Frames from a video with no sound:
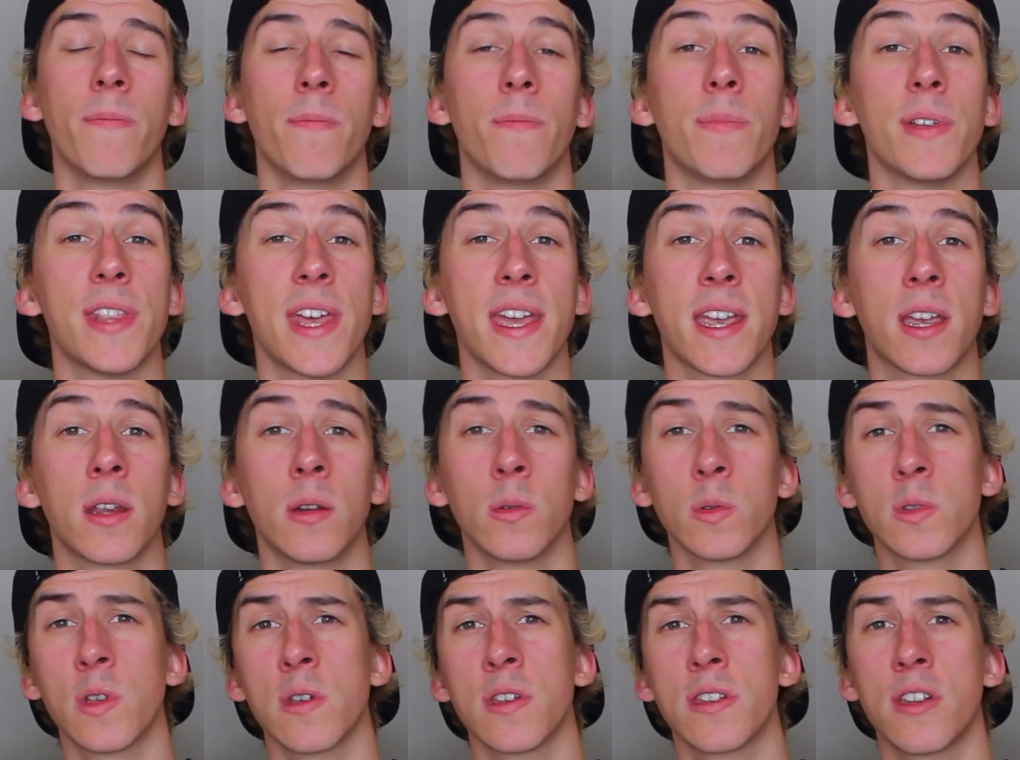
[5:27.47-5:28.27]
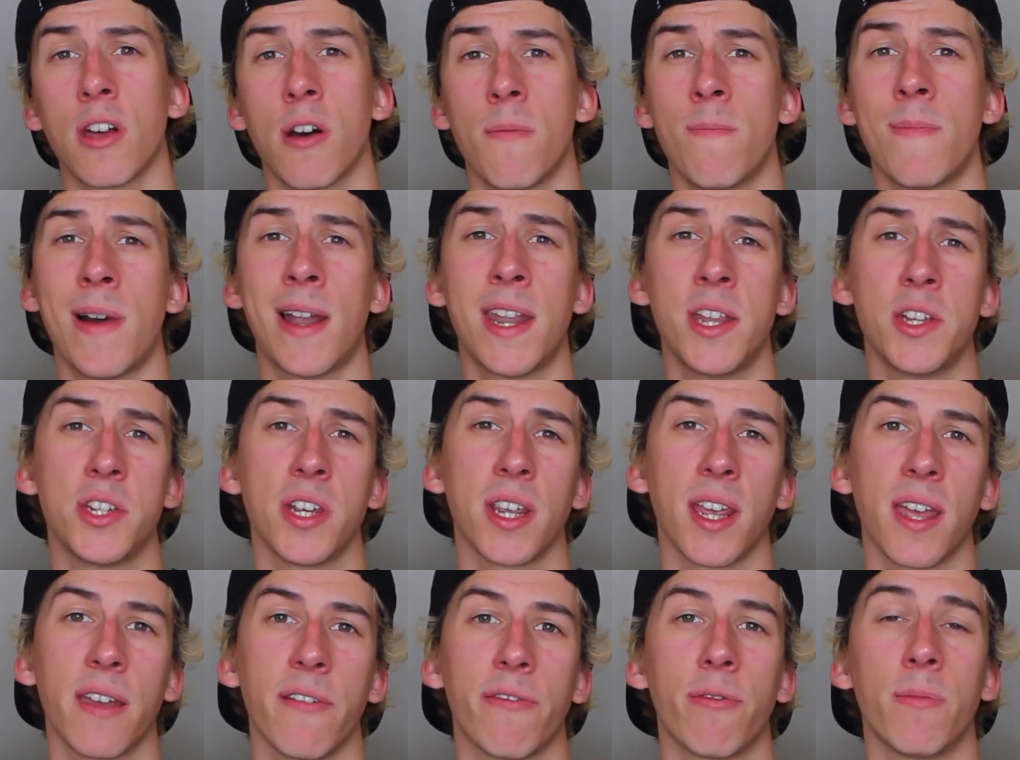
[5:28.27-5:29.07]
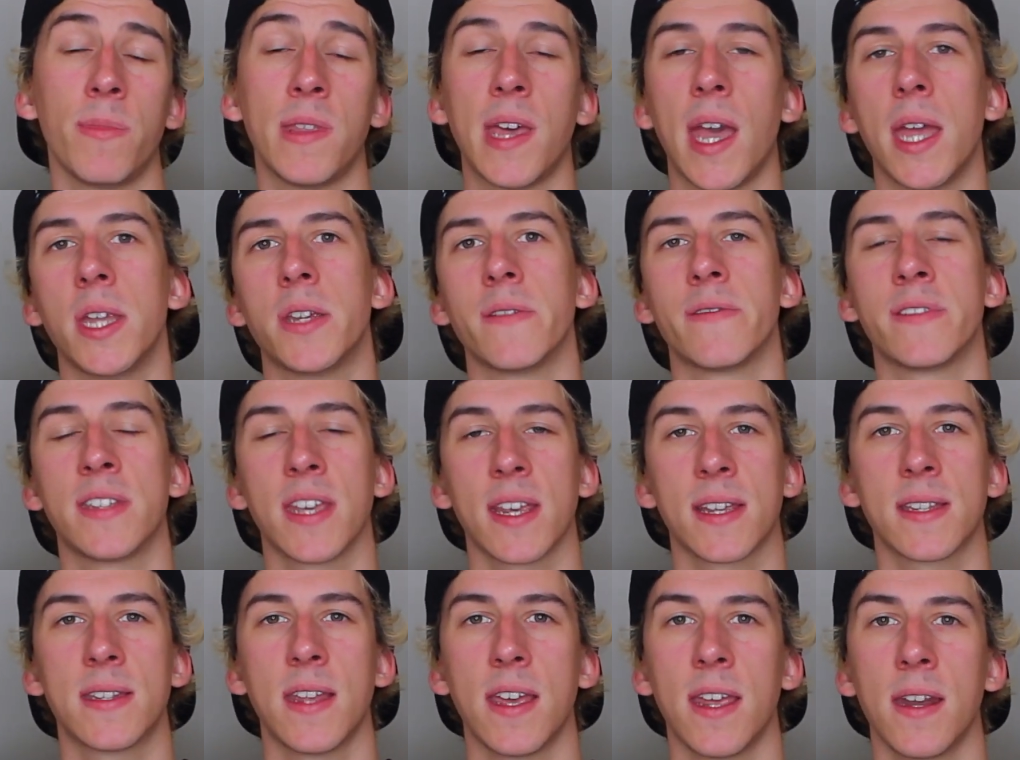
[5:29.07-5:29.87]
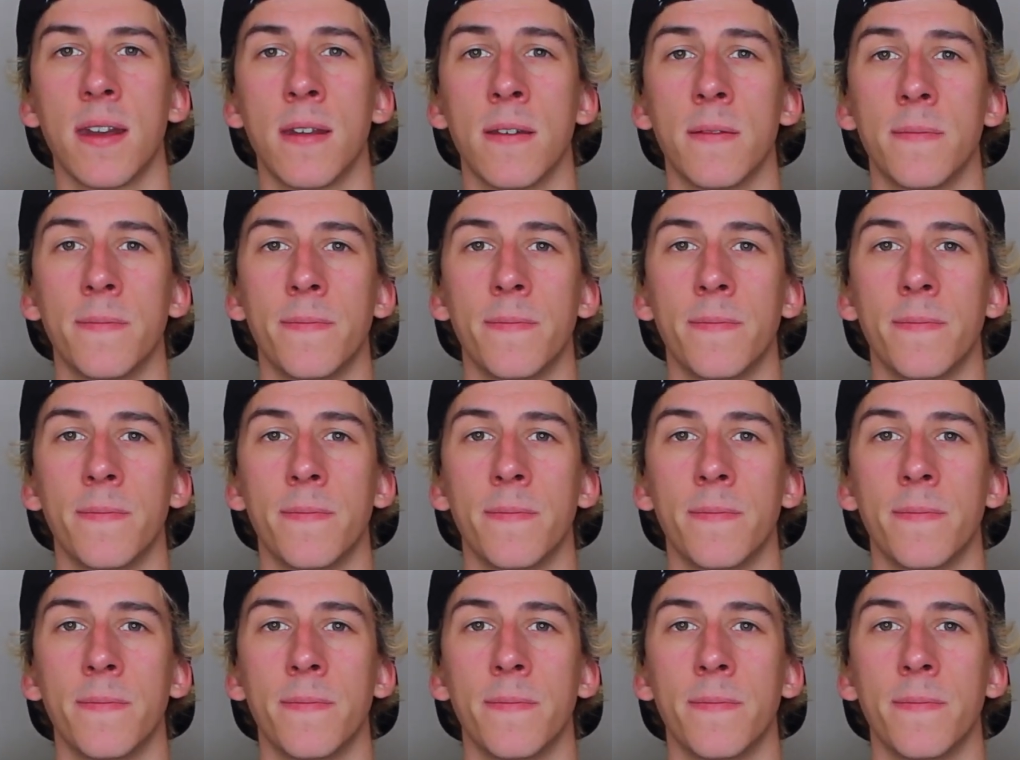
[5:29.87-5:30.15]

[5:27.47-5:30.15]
But they can also start managing it from the age of 16.